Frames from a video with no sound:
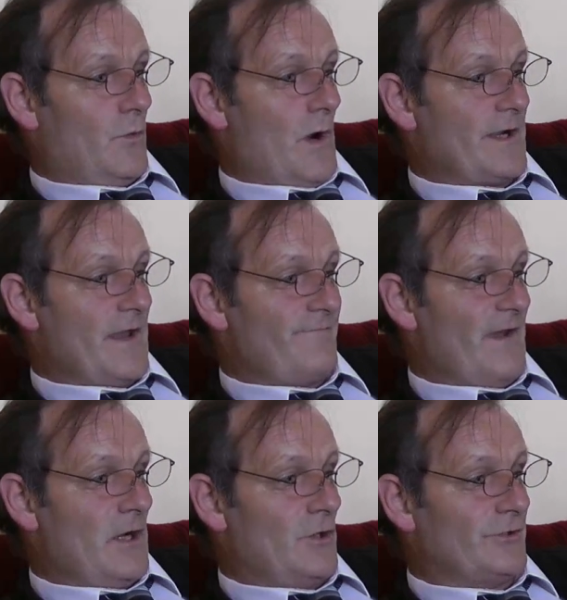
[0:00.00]
where they
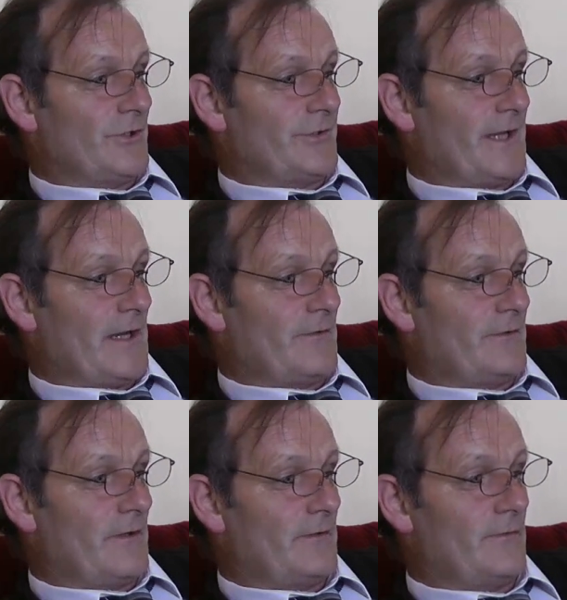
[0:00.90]
fell under
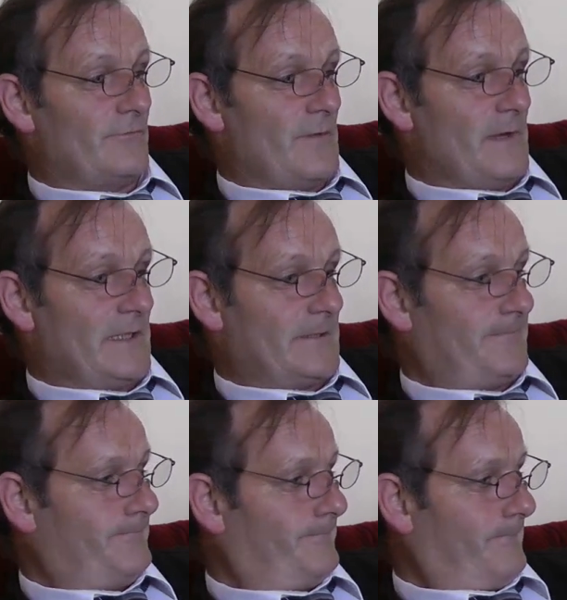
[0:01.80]
their remit,
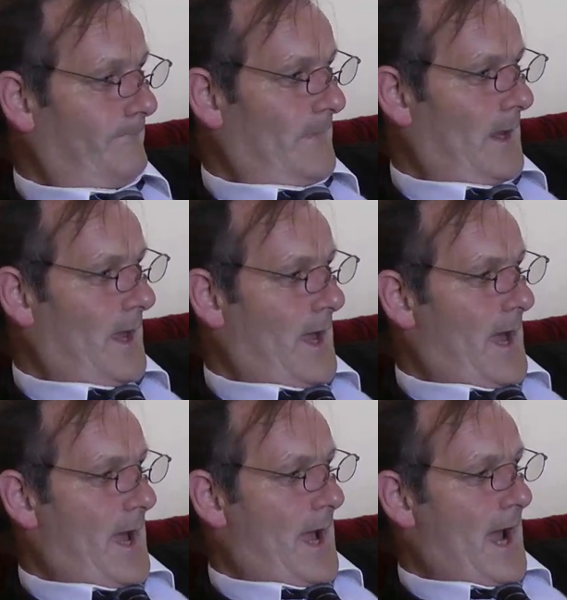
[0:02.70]

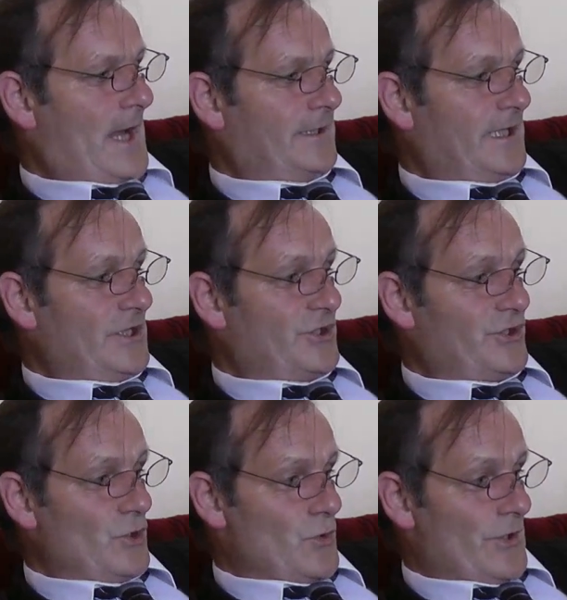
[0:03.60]
and
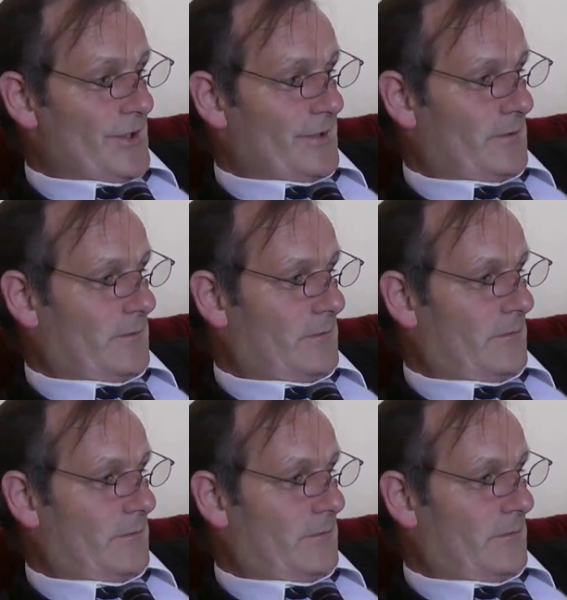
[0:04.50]
ensured